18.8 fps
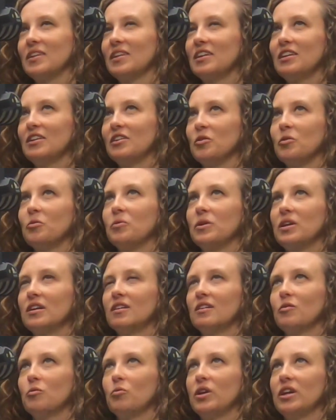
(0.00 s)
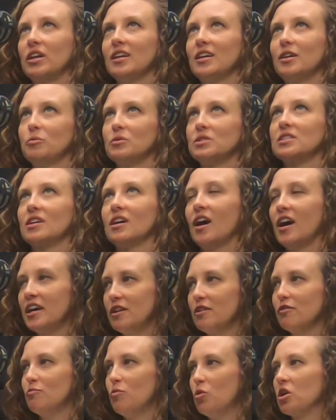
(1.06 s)
when it was
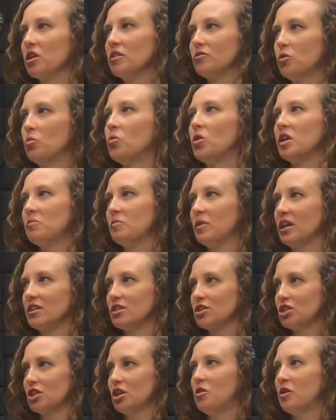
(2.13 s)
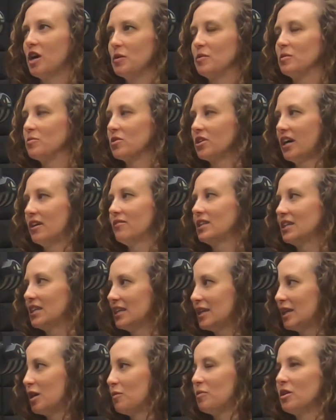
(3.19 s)
kind of more of a one-man show, I remember having to
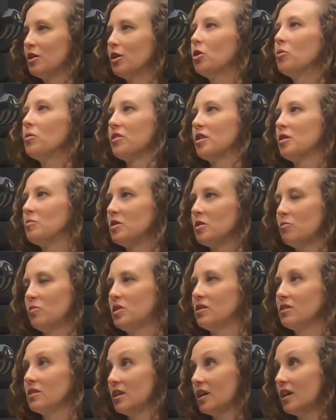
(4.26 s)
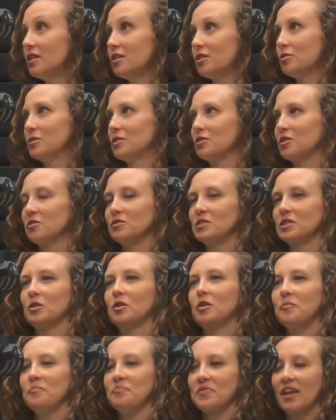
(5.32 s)
get up and go with him in the middle of the night to a service
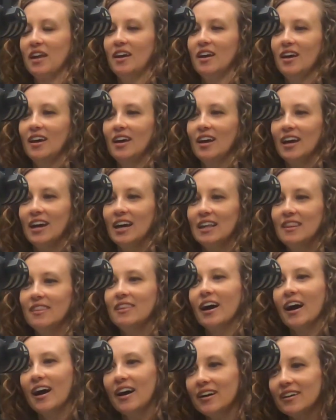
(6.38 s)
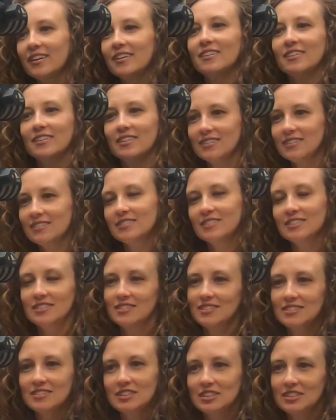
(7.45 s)
call. And that
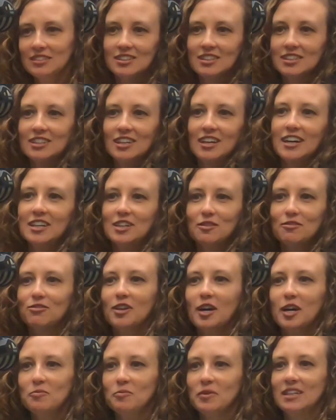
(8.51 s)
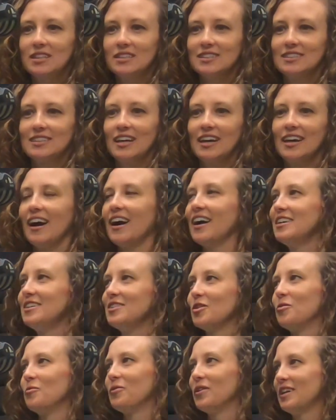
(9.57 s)
kind of led me to say, I
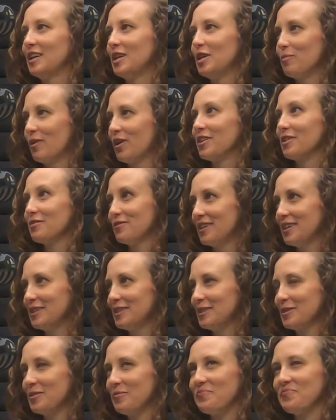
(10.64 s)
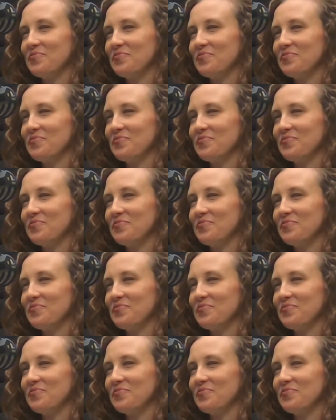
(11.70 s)
don't want any part of this.